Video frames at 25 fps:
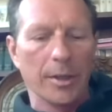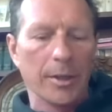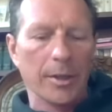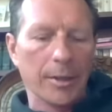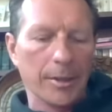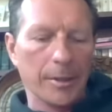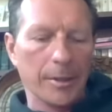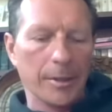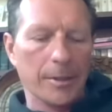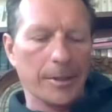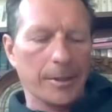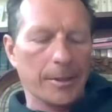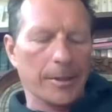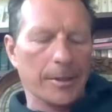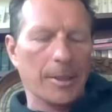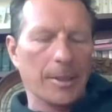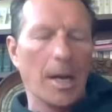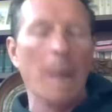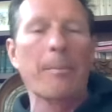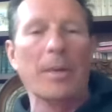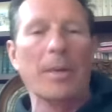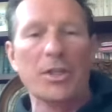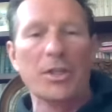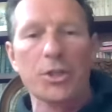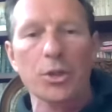uh,
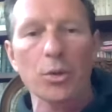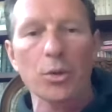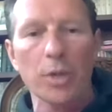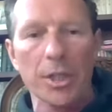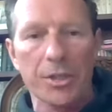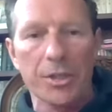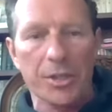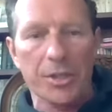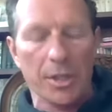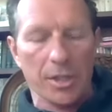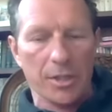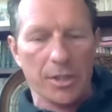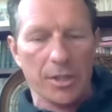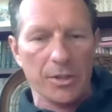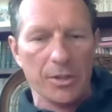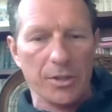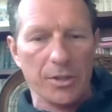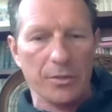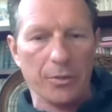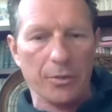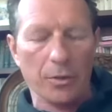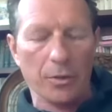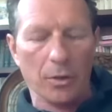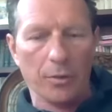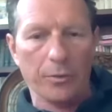opportunities
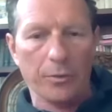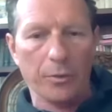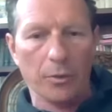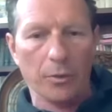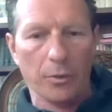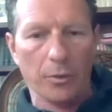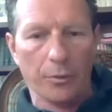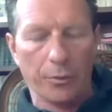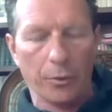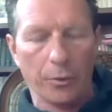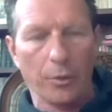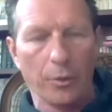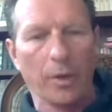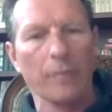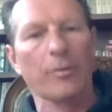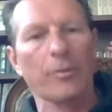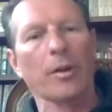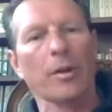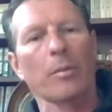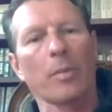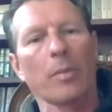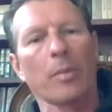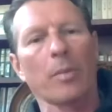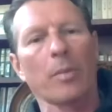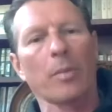for, for,
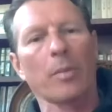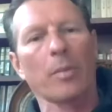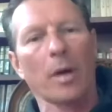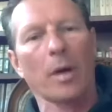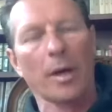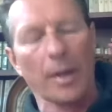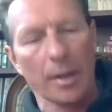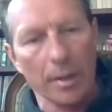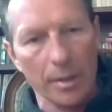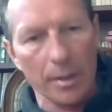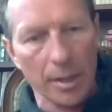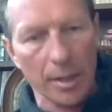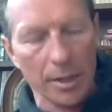everybody.